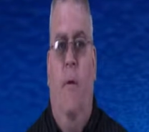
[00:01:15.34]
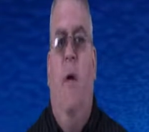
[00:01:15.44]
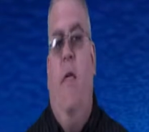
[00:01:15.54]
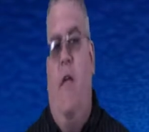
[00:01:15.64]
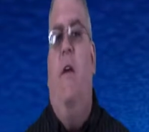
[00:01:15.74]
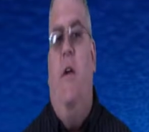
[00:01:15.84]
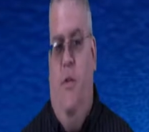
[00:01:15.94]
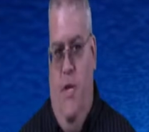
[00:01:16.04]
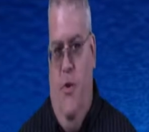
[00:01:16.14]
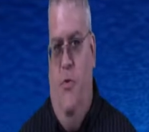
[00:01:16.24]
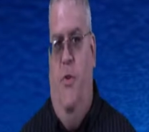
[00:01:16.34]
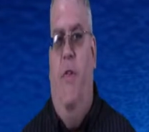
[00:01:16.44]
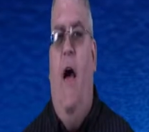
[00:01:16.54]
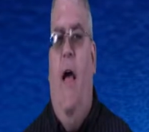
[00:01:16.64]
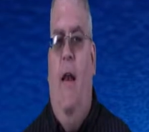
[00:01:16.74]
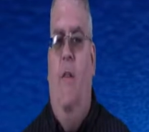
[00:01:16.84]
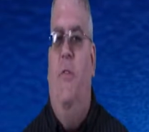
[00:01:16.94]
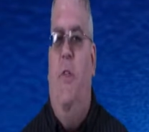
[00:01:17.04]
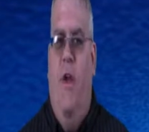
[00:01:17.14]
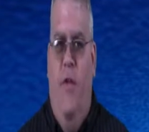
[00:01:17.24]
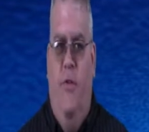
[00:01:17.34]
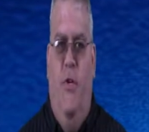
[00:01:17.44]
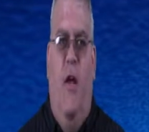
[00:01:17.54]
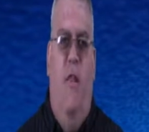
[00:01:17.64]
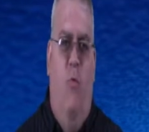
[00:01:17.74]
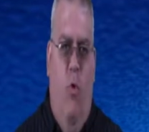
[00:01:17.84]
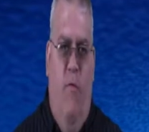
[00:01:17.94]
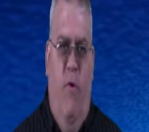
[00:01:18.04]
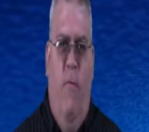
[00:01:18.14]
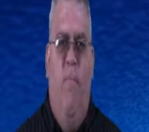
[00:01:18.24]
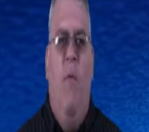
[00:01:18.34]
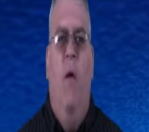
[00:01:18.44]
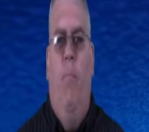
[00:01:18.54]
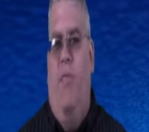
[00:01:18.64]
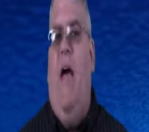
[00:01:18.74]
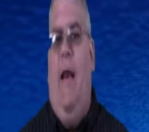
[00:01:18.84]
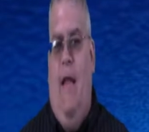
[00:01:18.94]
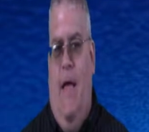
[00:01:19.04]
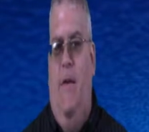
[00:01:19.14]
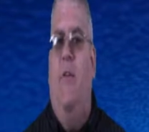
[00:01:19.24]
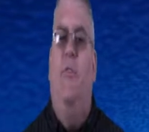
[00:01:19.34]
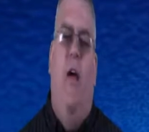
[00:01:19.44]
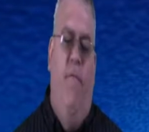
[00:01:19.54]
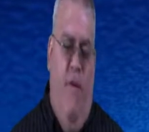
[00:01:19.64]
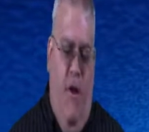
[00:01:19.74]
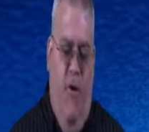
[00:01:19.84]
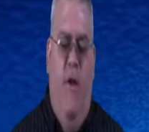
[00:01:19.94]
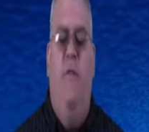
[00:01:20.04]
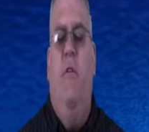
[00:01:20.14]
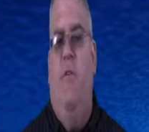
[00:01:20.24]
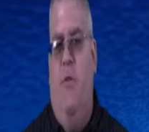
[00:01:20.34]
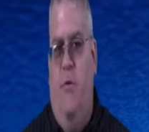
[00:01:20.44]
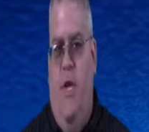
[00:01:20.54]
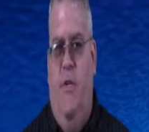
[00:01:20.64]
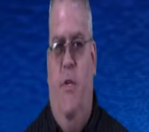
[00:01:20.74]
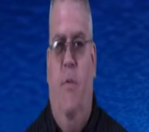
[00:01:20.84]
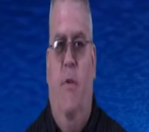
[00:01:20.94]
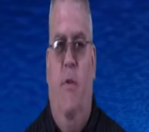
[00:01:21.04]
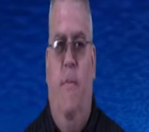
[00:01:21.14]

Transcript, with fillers: And then it continues to the highlands on the other side of the river, but that land does not figure into the New Testament.